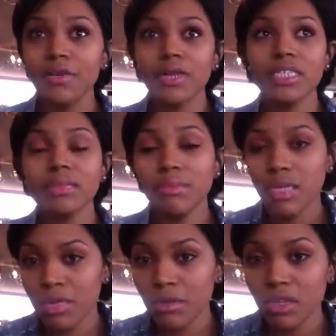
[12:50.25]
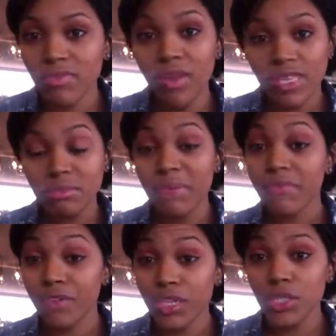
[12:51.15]
You can send me emails. We'd like to be
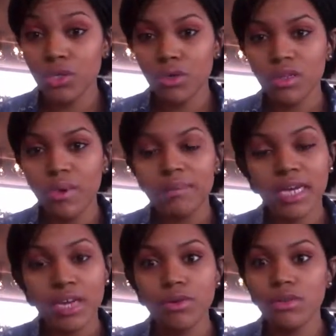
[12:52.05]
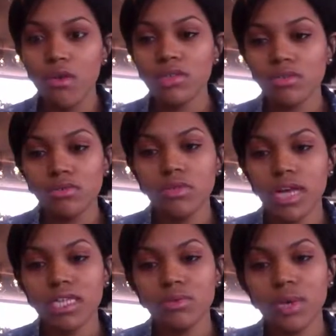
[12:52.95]
featured on the website. You can also do
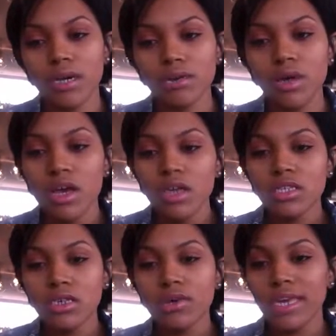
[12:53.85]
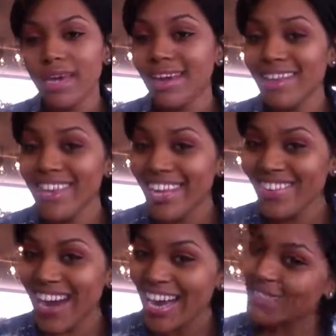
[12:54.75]
that as well. So again, thank
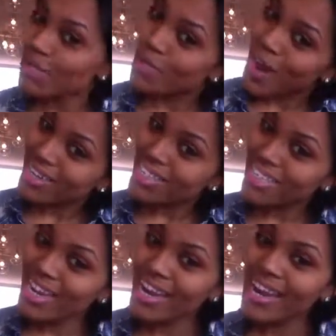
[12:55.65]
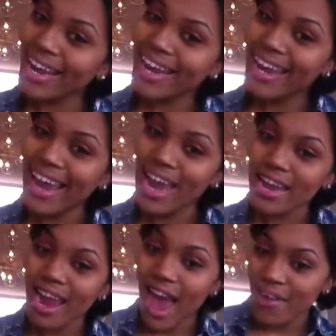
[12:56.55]
you guys for watching,
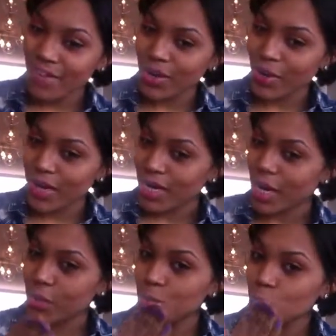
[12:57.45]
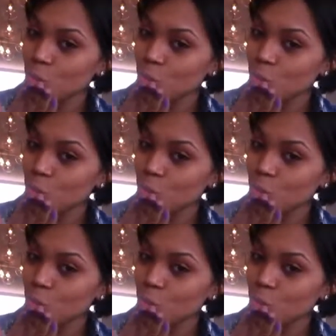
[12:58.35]
and have a great day.